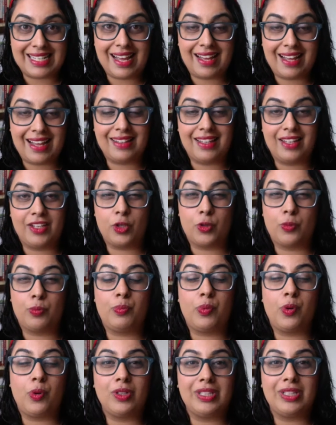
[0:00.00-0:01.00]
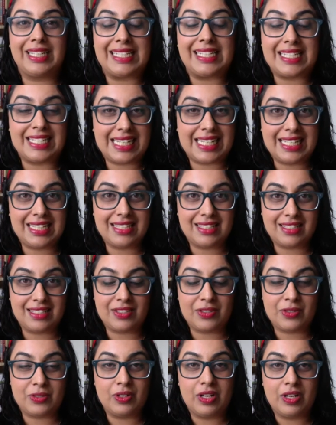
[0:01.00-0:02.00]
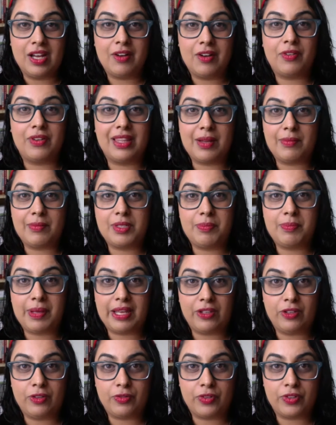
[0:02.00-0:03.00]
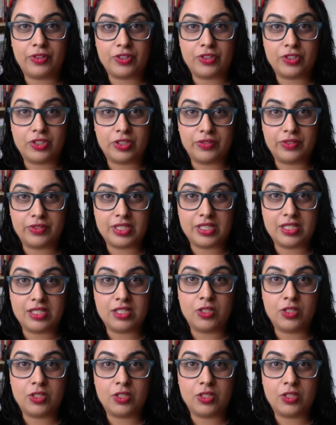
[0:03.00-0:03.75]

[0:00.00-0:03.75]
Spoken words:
not like you're pulling teeth for them to pay you for their services.